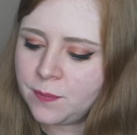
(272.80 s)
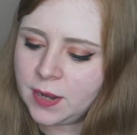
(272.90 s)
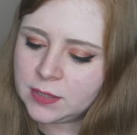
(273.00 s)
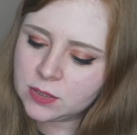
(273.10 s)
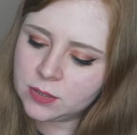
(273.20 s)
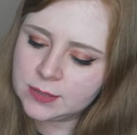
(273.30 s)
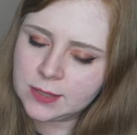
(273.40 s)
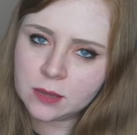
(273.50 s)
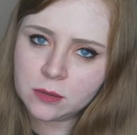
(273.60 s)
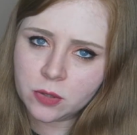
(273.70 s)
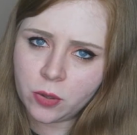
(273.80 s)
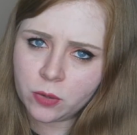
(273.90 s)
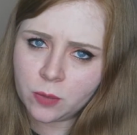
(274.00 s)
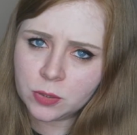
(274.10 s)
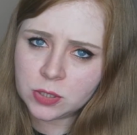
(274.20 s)
it's got these little
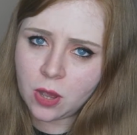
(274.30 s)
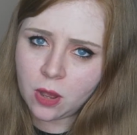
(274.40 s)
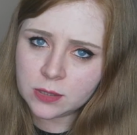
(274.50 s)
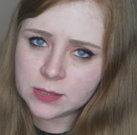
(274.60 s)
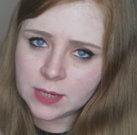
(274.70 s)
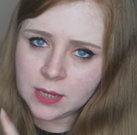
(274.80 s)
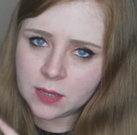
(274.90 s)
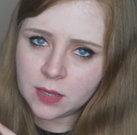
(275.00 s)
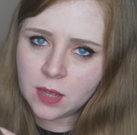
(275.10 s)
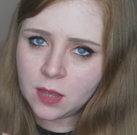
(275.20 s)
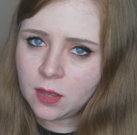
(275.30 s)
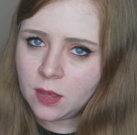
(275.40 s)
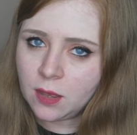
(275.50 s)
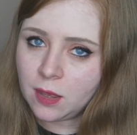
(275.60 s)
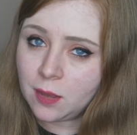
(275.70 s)
cocoa butter hearts in it.
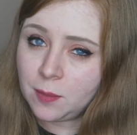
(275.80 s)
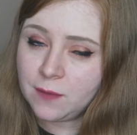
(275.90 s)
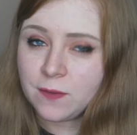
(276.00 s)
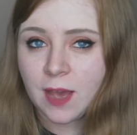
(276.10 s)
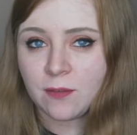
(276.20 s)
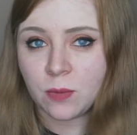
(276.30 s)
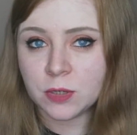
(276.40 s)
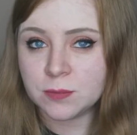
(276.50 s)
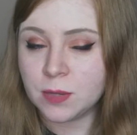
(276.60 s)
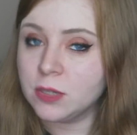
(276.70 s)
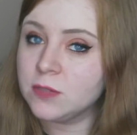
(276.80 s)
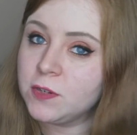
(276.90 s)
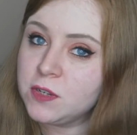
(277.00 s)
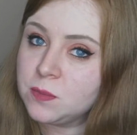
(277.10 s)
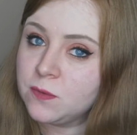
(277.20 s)
If you have watched my Lush
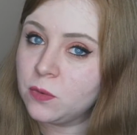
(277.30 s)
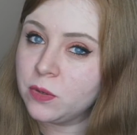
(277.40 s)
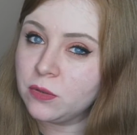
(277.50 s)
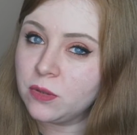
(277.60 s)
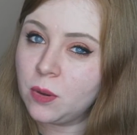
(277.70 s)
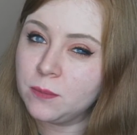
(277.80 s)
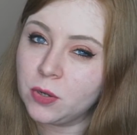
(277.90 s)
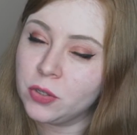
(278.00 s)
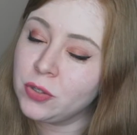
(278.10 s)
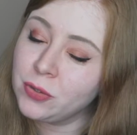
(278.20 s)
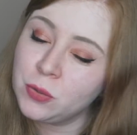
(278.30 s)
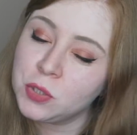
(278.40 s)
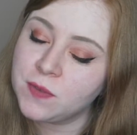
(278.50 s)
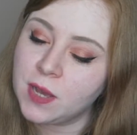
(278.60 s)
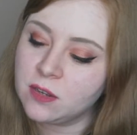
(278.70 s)
videos before, you'll know I'm not a
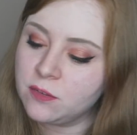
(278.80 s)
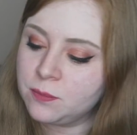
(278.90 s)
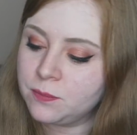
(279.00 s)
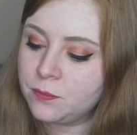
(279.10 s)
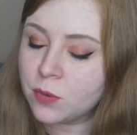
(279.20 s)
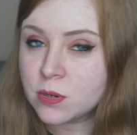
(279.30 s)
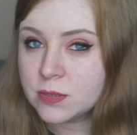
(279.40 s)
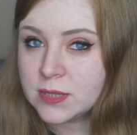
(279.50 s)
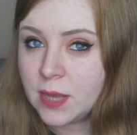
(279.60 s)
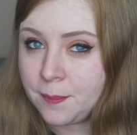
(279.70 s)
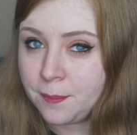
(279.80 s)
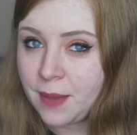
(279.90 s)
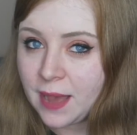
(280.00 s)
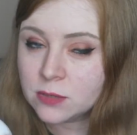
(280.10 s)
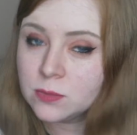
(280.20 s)
huge fan of products that are
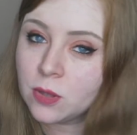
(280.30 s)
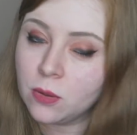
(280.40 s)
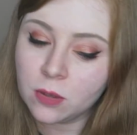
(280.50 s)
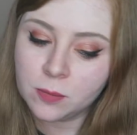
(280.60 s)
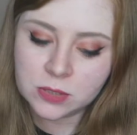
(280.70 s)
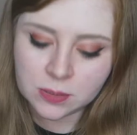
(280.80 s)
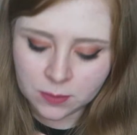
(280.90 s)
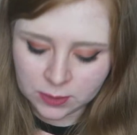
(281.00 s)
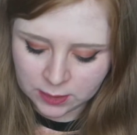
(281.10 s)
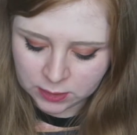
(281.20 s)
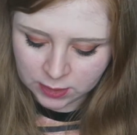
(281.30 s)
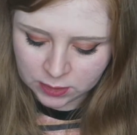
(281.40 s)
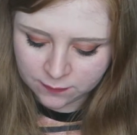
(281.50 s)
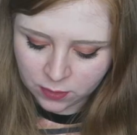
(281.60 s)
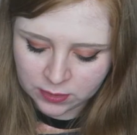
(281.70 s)
packed with cocoa butter, as I
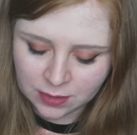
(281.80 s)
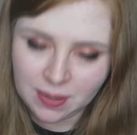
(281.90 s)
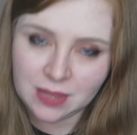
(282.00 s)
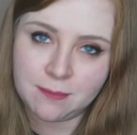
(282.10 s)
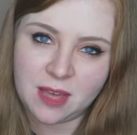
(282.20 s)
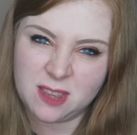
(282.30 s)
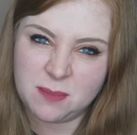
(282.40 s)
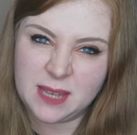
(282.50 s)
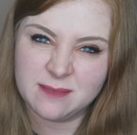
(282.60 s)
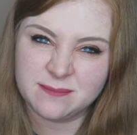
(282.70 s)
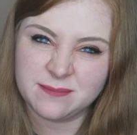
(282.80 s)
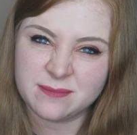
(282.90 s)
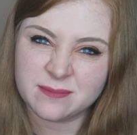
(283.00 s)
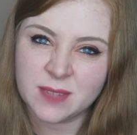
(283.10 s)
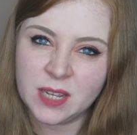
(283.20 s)
tend to find they make the bath a bit
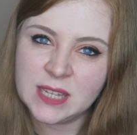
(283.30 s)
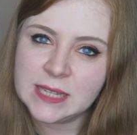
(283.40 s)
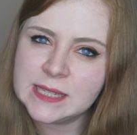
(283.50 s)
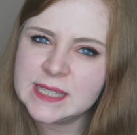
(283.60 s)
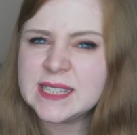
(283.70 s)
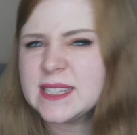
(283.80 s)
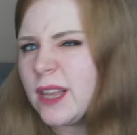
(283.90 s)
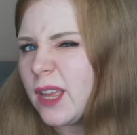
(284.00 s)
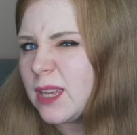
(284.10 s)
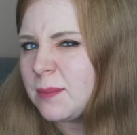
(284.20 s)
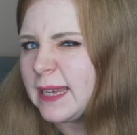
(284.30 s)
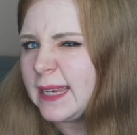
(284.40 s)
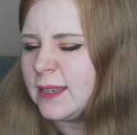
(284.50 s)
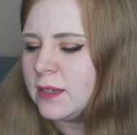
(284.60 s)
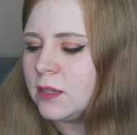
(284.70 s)

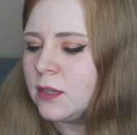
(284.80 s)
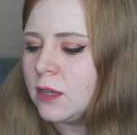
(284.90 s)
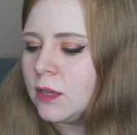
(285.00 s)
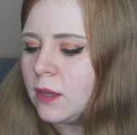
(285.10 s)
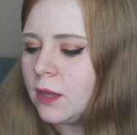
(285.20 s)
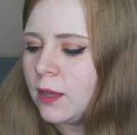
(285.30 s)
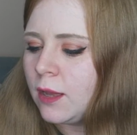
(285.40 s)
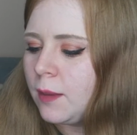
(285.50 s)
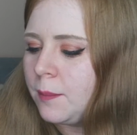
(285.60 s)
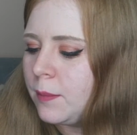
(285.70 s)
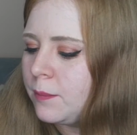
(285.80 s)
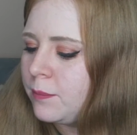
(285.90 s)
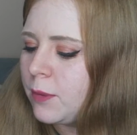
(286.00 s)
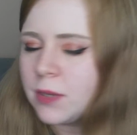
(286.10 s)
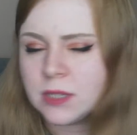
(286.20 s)
slimy.
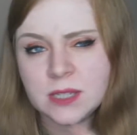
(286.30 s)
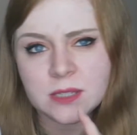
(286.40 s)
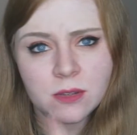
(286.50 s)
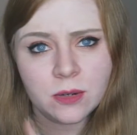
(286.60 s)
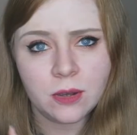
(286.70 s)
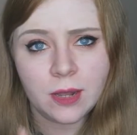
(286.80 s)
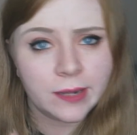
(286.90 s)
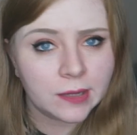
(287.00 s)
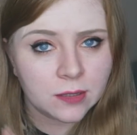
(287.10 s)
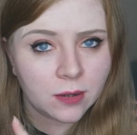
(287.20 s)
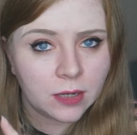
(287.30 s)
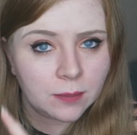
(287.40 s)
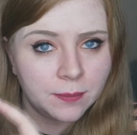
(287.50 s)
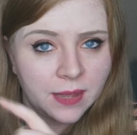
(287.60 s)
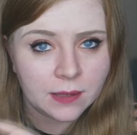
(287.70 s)
But because this has only got a little
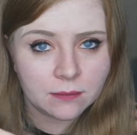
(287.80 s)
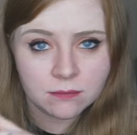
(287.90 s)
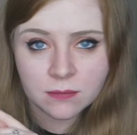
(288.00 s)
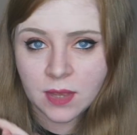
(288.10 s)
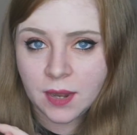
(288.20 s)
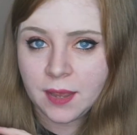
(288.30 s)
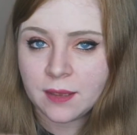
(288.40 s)
tiny bit in